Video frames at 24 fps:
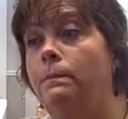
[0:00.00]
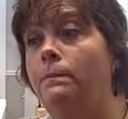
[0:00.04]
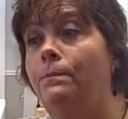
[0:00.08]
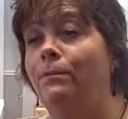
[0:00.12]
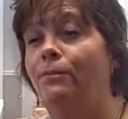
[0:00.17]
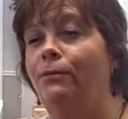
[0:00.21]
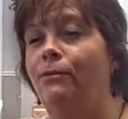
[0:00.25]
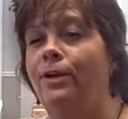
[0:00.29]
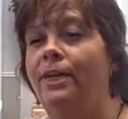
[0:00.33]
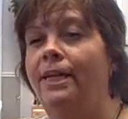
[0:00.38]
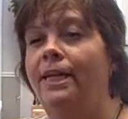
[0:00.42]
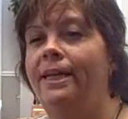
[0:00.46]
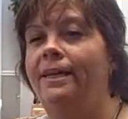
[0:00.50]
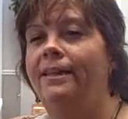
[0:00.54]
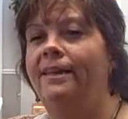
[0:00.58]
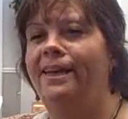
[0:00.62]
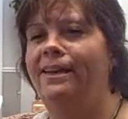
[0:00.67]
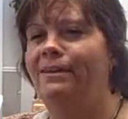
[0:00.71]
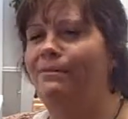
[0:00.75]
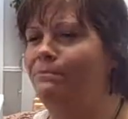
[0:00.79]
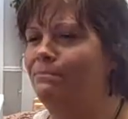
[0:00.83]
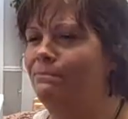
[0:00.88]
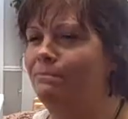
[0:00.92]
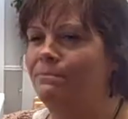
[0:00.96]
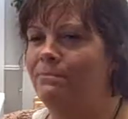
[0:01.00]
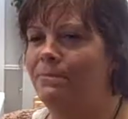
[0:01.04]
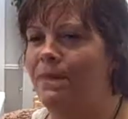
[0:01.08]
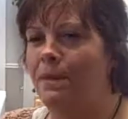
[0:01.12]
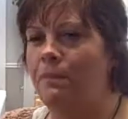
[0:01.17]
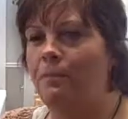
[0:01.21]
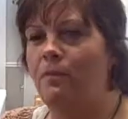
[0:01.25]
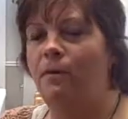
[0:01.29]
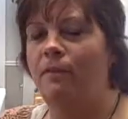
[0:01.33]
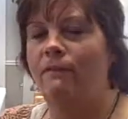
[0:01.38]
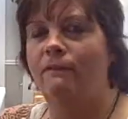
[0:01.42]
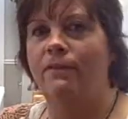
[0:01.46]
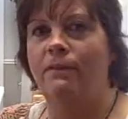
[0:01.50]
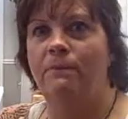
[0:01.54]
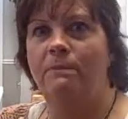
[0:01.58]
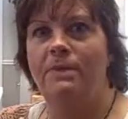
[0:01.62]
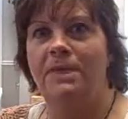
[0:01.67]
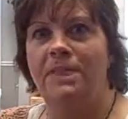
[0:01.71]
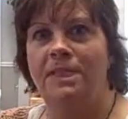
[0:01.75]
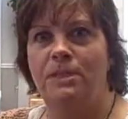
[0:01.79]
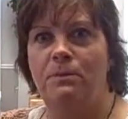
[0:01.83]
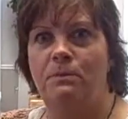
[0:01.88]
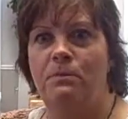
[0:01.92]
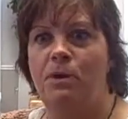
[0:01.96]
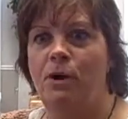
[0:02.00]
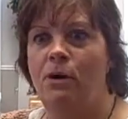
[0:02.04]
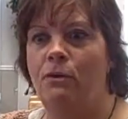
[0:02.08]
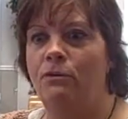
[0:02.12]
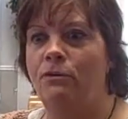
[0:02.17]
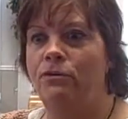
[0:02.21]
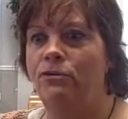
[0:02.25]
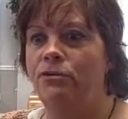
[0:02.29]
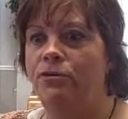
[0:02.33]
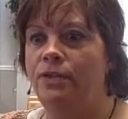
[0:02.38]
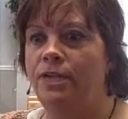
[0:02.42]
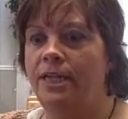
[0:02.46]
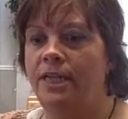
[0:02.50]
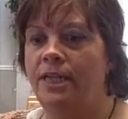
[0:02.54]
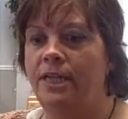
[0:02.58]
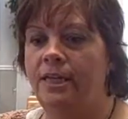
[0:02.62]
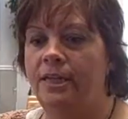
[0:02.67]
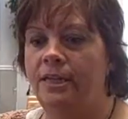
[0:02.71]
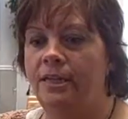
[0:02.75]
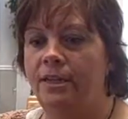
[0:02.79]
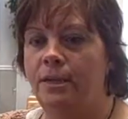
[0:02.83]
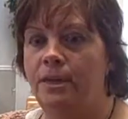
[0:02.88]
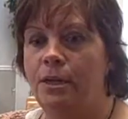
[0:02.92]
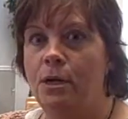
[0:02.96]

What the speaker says: Reading that perfect piece of poetry can